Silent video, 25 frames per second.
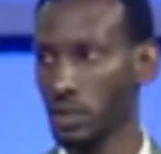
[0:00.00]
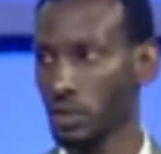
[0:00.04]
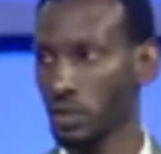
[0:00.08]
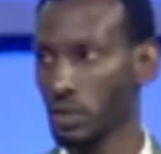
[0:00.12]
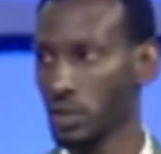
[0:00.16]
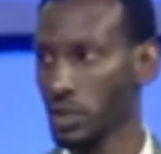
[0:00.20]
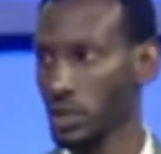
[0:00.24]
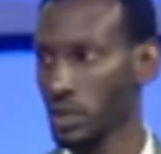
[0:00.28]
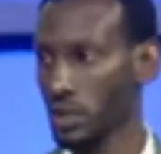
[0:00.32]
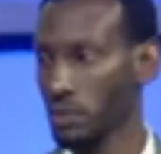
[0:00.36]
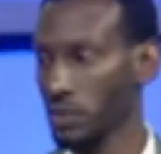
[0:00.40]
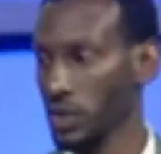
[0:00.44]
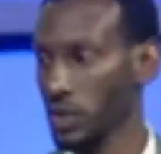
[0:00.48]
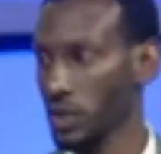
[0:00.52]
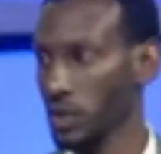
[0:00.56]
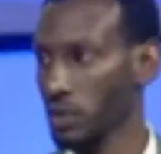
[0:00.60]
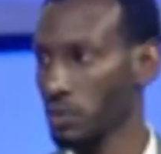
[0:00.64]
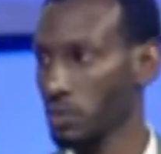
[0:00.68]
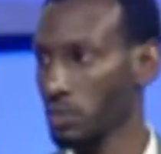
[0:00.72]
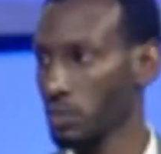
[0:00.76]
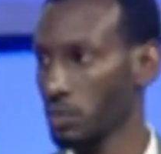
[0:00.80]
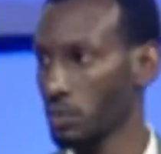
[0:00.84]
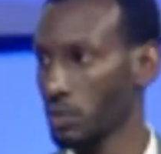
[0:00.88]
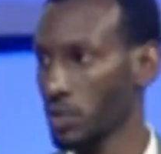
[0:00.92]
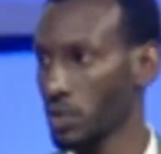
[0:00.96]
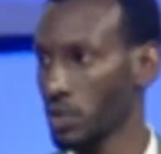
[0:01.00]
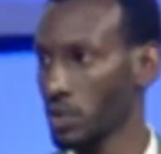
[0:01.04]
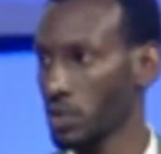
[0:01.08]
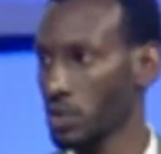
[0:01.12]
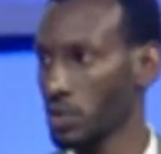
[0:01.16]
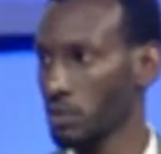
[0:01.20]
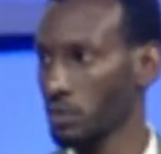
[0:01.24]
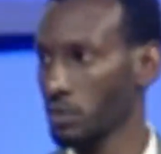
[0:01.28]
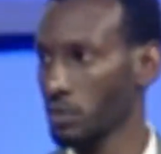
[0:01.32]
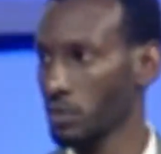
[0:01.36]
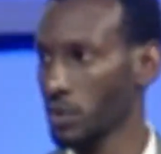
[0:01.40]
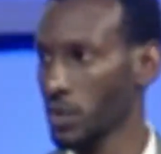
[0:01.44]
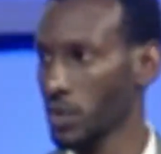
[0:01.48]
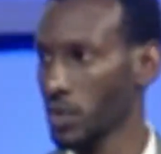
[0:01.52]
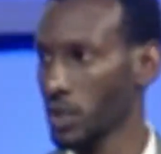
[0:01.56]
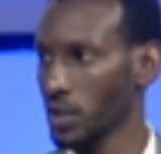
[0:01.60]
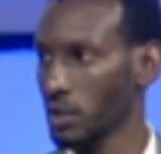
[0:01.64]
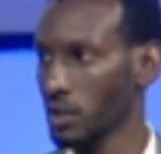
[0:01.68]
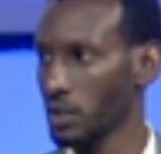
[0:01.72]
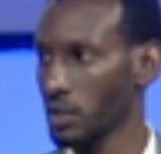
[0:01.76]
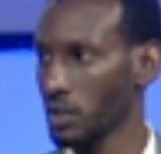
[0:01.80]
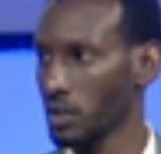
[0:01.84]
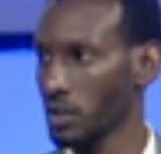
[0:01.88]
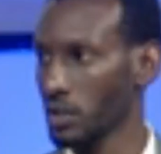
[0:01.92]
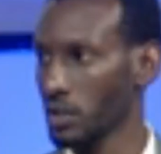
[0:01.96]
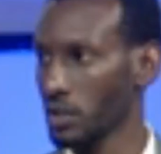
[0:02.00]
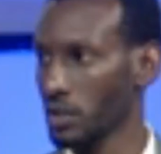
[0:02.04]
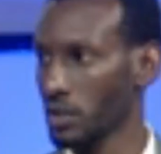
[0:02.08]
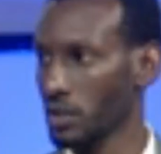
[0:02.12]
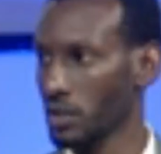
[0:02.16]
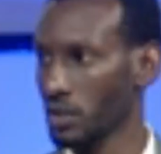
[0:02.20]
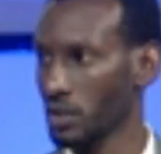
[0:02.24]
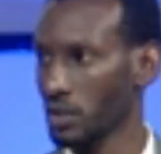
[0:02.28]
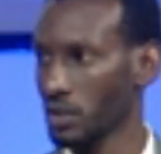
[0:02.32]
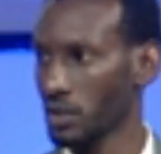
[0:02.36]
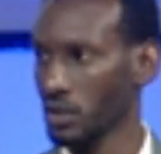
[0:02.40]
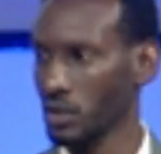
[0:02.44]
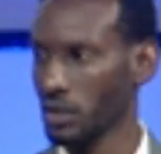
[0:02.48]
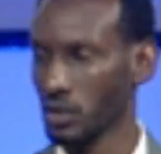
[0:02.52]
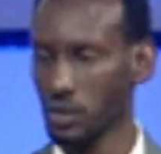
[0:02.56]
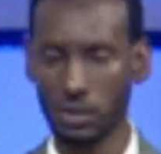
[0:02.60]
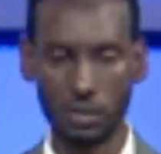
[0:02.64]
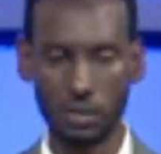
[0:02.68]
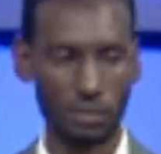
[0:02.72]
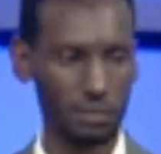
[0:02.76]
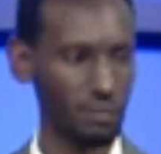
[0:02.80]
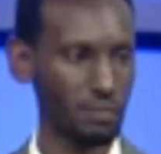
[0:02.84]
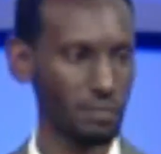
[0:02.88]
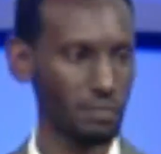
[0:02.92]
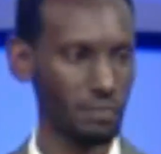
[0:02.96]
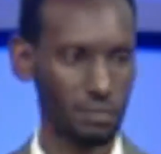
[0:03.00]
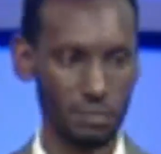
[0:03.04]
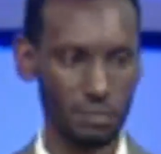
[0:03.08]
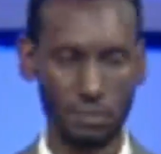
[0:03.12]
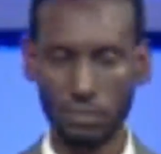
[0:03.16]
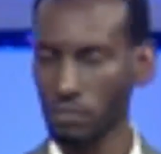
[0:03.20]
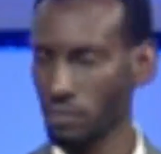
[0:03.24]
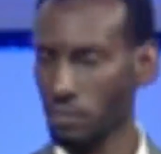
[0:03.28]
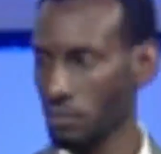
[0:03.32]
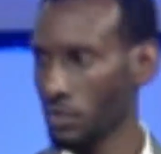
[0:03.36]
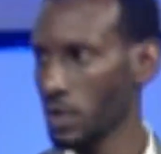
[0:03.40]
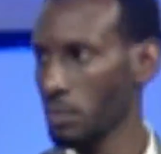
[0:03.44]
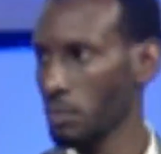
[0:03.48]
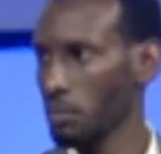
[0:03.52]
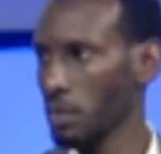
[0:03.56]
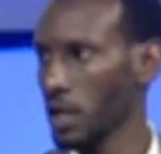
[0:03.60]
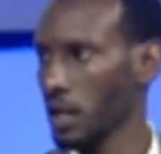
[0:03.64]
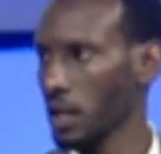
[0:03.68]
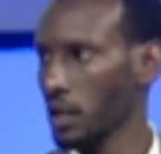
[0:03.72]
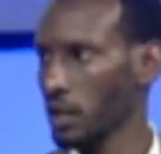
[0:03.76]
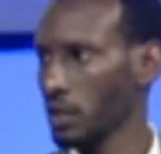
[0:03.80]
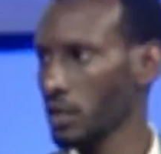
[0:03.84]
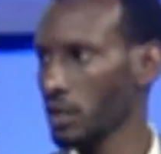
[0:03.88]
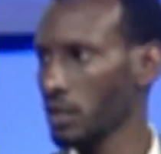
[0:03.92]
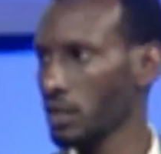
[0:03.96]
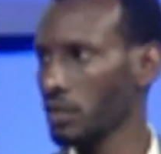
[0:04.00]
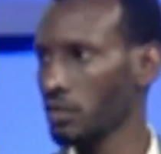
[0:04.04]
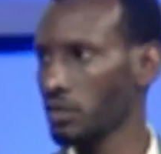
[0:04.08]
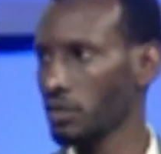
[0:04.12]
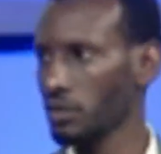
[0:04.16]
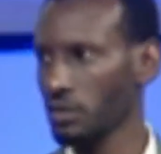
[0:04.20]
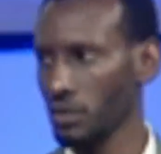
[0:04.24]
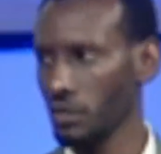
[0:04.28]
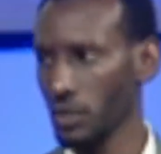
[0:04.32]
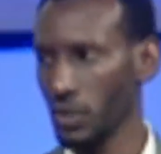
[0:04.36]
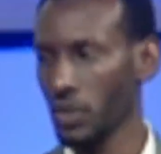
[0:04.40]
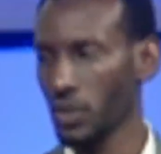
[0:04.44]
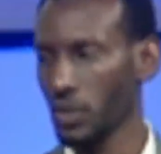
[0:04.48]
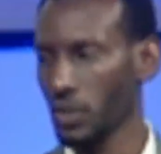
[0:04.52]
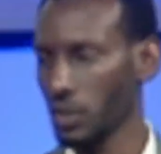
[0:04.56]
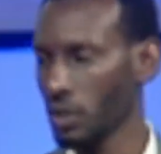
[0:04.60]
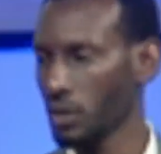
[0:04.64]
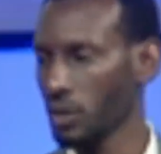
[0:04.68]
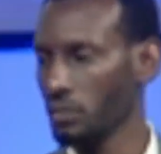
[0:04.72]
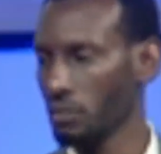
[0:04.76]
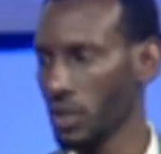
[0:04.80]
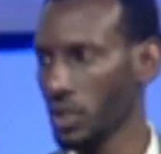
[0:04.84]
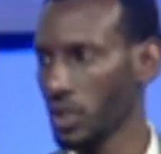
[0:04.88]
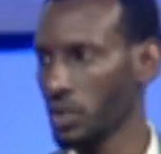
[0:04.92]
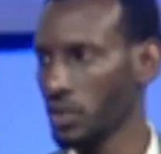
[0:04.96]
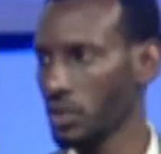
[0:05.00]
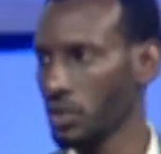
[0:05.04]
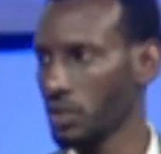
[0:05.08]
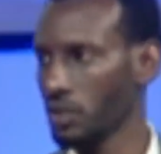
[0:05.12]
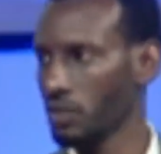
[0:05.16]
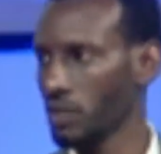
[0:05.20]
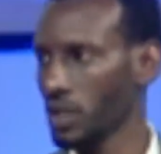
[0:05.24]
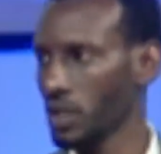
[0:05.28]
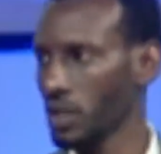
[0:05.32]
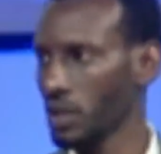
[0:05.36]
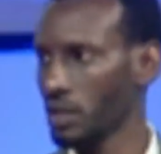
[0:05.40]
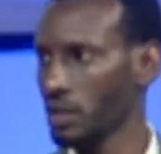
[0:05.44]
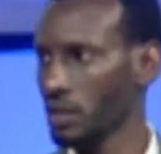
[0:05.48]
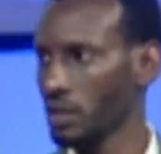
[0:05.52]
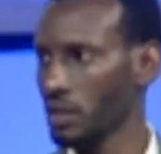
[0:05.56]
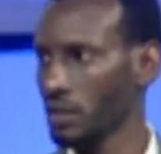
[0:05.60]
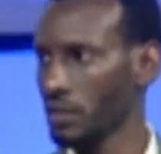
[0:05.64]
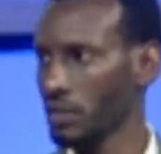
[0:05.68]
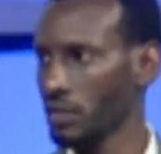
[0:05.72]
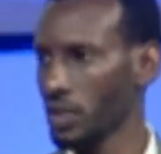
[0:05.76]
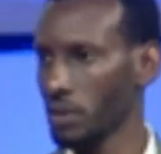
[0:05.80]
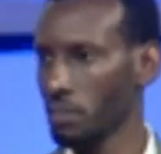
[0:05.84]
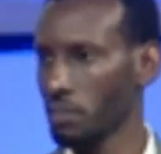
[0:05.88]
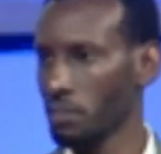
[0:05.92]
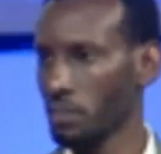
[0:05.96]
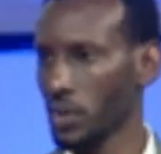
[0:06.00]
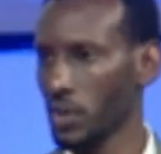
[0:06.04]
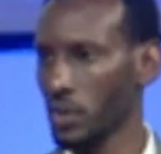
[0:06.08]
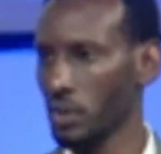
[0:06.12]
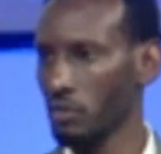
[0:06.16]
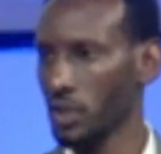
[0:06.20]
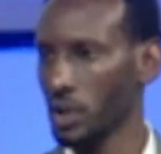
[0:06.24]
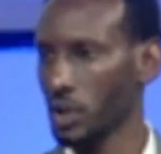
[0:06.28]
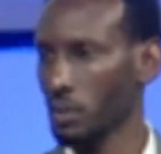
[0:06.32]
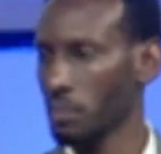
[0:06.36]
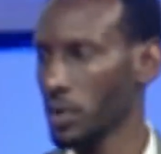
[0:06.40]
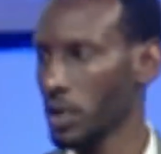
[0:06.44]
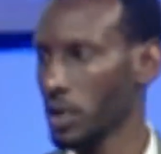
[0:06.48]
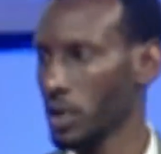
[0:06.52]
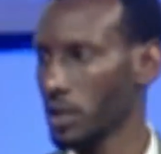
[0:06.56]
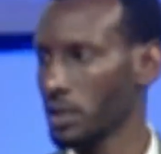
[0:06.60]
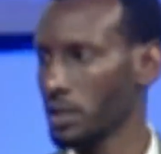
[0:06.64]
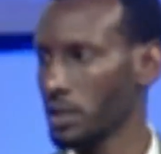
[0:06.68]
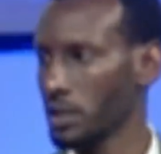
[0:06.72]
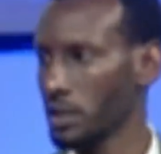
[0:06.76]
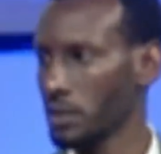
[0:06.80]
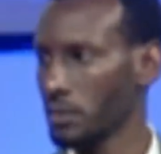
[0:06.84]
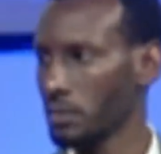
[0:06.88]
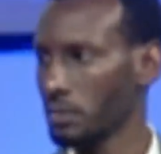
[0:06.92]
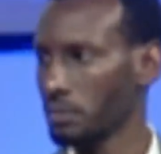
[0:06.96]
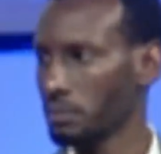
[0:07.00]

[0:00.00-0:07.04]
not something that would be achieved without the buy-in or the collaboration of our partners. Yeah.